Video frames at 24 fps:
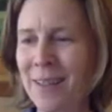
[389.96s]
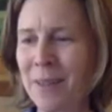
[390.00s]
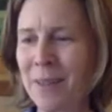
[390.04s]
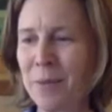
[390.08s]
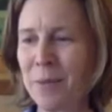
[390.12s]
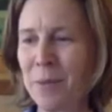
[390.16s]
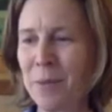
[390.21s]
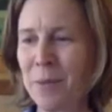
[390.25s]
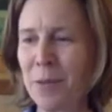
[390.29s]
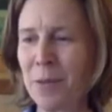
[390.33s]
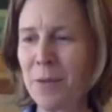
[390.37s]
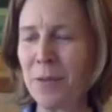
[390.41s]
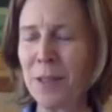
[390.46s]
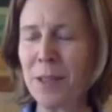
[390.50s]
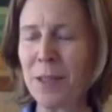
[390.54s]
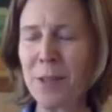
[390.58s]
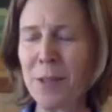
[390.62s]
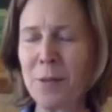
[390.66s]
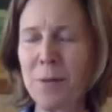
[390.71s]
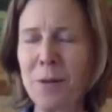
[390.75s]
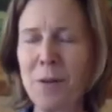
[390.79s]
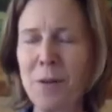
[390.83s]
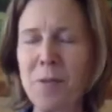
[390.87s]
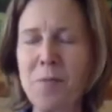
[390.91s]
move
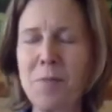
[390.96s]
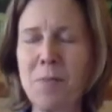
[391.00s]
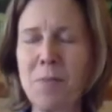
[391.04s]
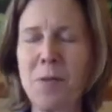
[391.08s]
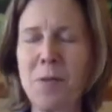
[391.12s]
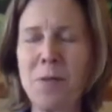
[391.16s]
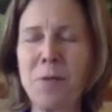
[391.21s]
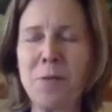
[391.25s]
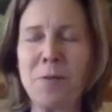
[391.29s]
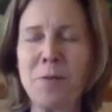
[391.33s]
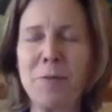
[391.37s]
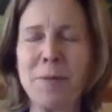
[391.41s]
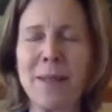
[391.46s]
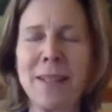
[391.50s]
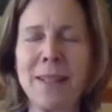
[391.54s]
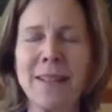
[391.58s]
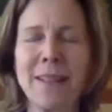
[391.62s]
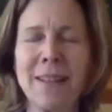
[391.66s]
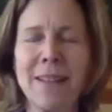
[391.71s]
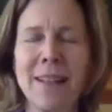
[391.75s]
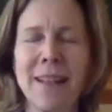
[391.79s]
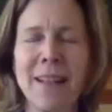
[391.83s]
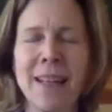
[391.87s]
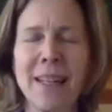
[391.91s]
into a
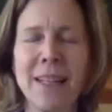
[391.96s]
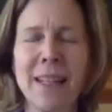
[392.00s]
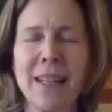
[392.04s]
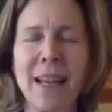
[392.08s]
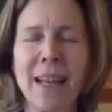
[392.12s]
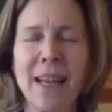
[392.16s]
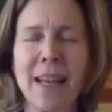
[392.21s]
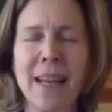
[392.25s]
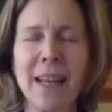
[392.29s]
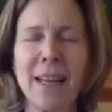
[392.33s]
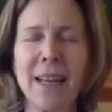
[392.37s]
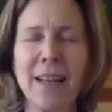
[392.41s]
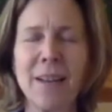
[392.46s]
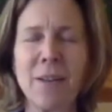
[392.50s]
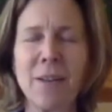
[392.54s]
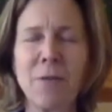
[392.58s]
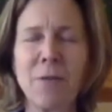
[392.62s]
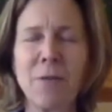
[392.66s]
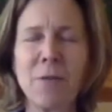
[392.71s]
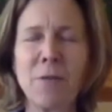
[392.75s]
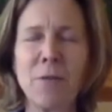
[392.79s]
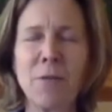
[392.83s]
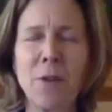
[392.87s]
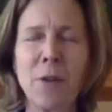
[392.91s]
movement that
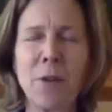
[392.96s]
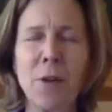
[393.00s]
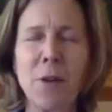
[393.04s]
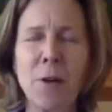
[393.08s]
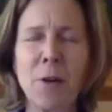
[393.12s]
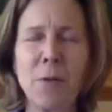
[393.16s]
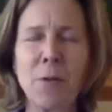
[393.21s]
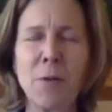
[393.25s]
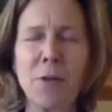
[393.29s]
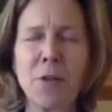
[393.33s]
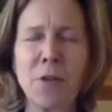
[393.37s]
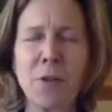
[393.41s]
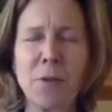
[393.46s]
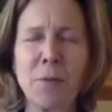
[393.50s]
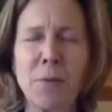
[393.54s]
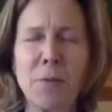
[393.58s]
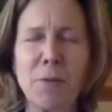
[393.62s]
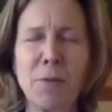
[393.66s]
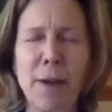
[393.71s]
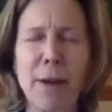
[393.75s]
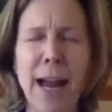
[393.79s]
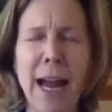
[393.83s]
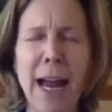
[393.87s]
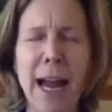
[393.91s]
furrows your
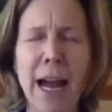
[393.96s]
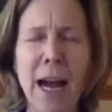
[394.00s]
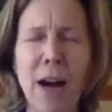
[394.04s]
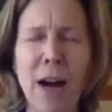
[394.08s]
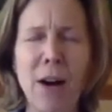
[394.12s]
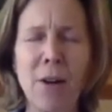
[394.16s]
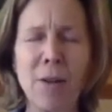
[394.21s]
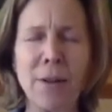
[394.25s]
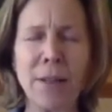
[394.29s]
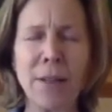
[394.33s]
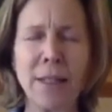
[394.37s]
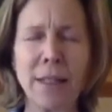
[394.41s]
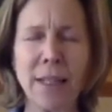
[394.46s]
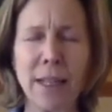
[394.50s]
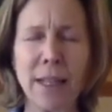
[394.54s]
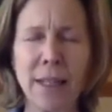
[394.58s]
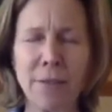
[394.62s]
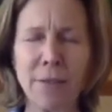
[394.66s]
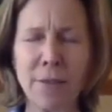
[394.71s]
brow and kind of